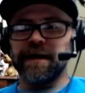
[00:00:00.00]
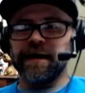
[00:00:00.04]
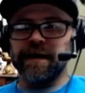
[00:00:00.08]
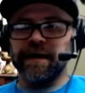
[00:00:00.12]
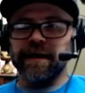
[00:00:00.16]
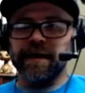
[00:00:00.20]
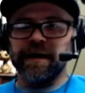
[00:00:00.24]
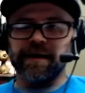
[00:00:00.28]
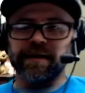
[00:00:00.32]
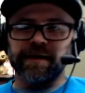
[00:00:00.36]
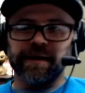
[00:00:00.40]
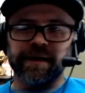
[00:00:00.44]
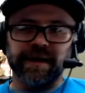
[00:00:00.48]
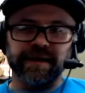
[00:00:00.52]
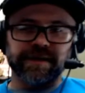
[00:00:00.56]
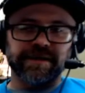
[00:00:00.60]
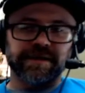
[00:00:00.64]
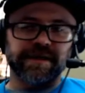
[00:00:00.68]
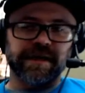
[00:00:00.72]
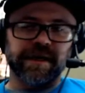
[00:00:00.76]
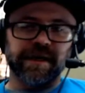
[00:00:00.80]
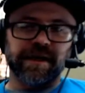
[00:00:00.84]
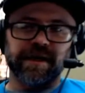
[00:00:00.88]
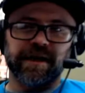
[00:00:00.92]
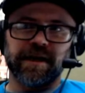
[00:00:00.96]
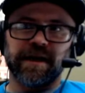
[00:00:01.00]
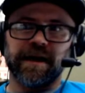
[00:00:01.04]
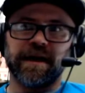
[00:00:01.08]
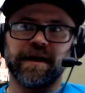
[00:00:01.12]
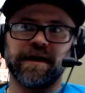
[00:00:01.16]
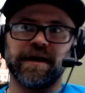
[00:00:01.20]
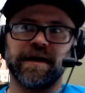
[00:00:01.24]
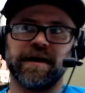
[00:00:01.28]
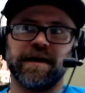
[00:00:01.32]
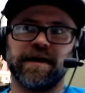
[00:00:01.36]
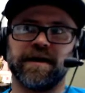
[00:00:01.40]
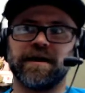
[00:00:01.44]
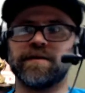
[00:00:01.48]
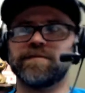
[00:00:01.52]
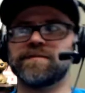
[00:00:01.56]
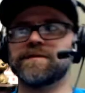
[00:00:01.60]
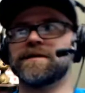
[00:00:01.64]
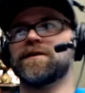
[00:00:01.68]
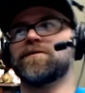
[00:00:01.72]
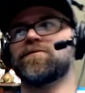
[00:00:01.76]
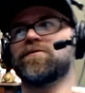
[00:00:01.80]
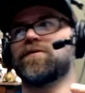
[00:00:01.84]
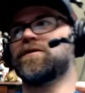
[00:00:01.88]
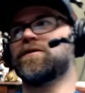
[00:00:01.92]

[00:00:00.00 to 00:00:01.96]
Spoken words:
and then I say it, and it comes out wrong.